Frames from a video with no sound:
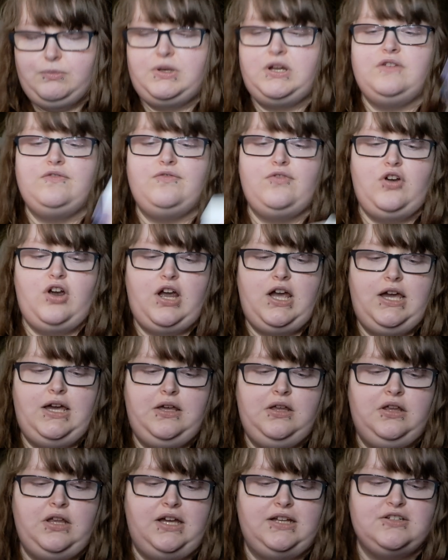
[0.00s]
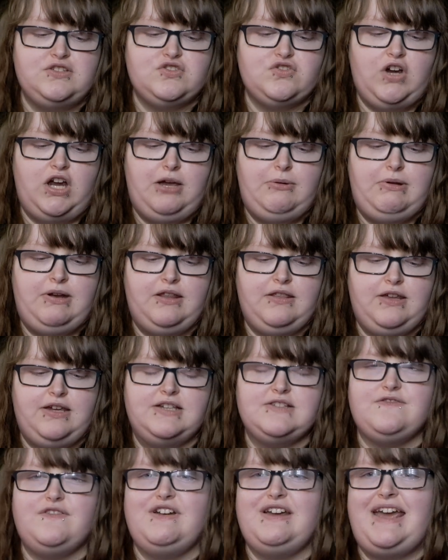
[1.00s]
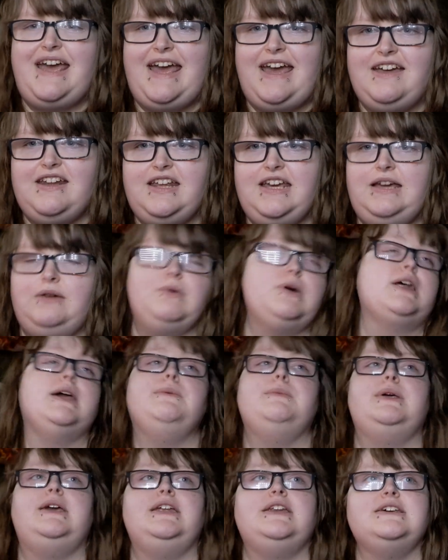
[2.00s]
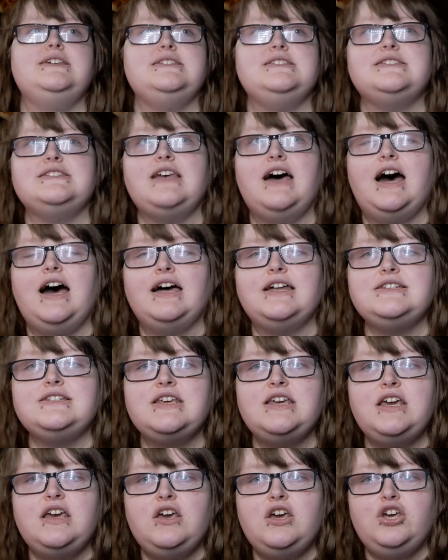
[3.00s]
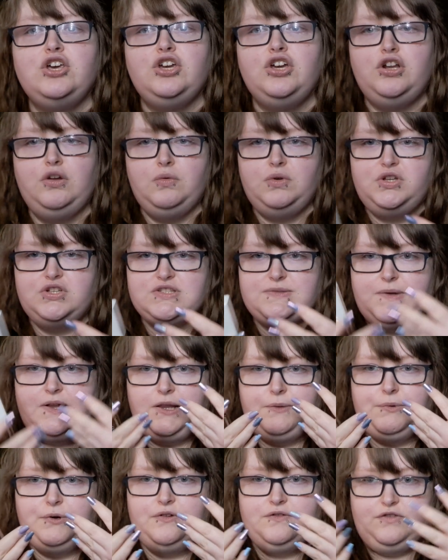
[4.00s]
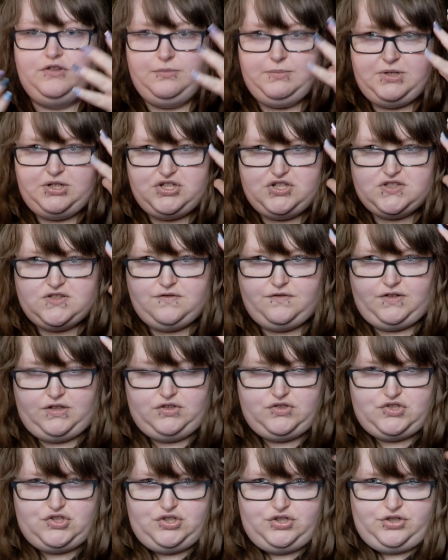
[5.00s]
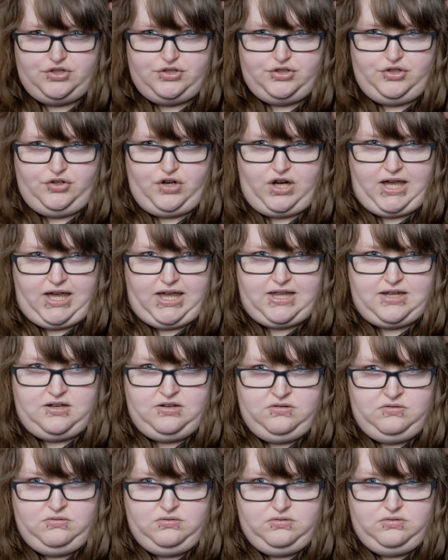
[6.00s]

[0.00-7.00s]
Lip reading: Whenever I describe anything as very heady, what I mean is that, you know, when you smell a perfume and it just fills your head,